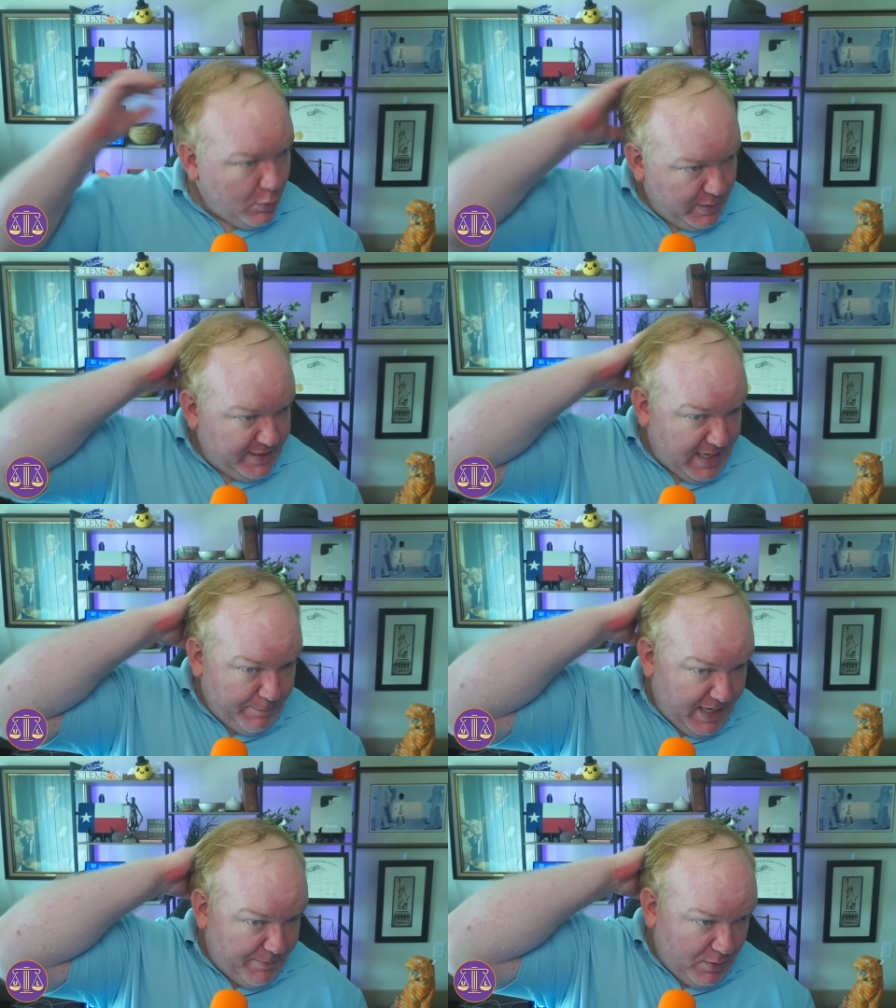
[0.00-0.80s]
only 10
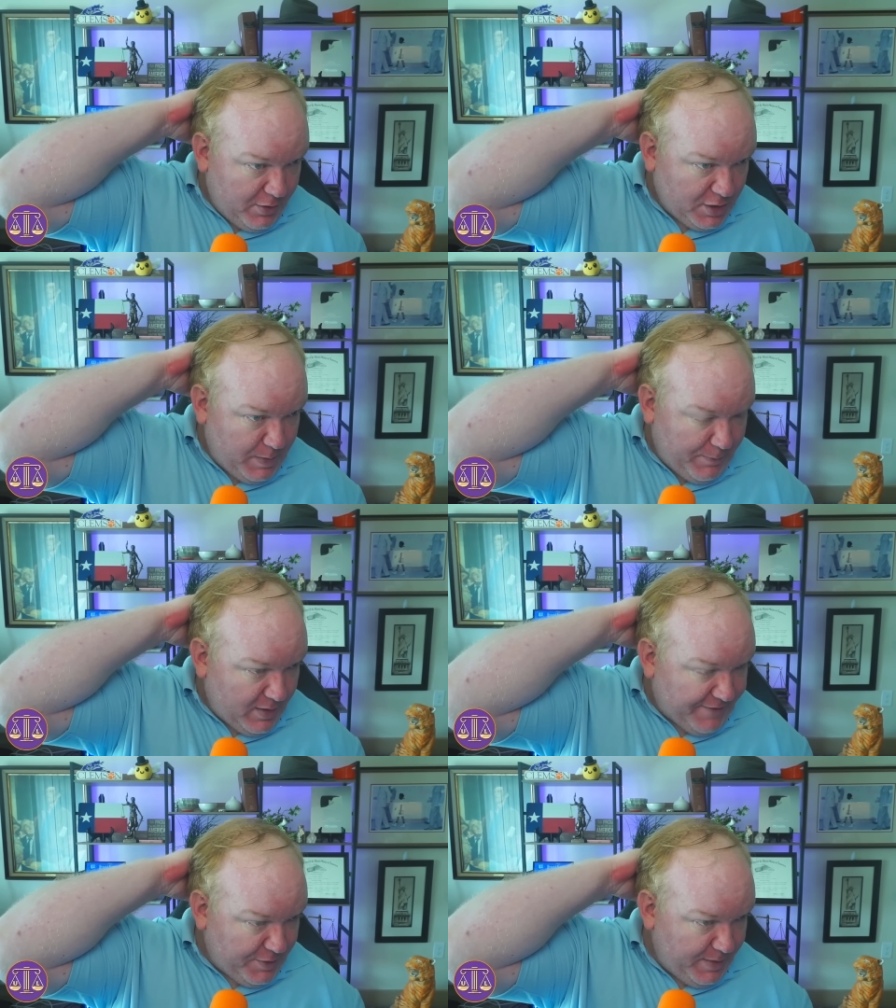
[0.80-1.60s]
people and those people
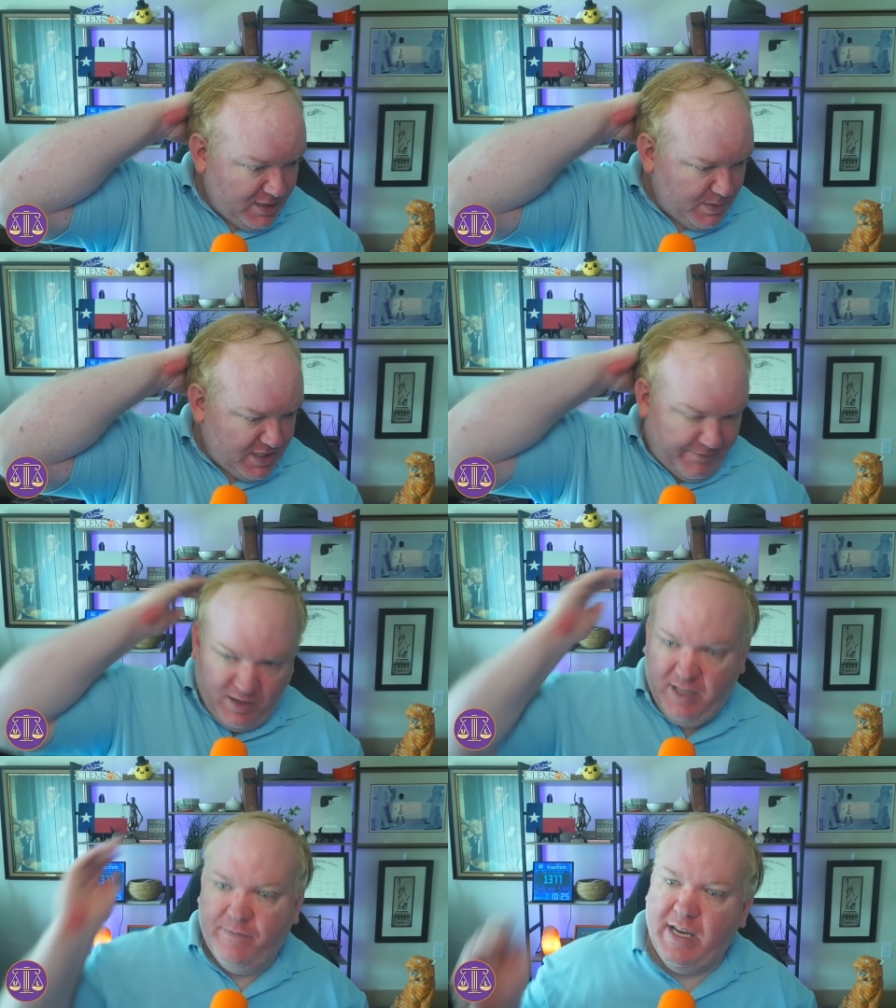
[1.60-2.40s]
have to be
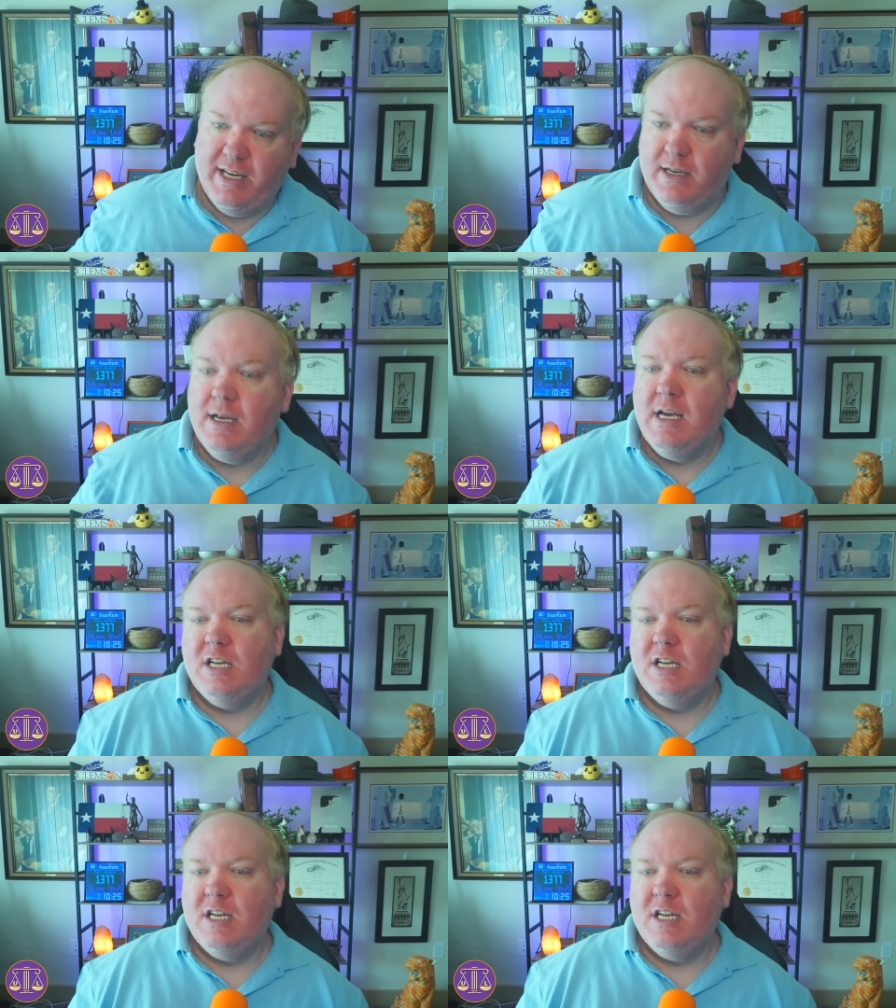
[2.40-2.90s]
specifically vetted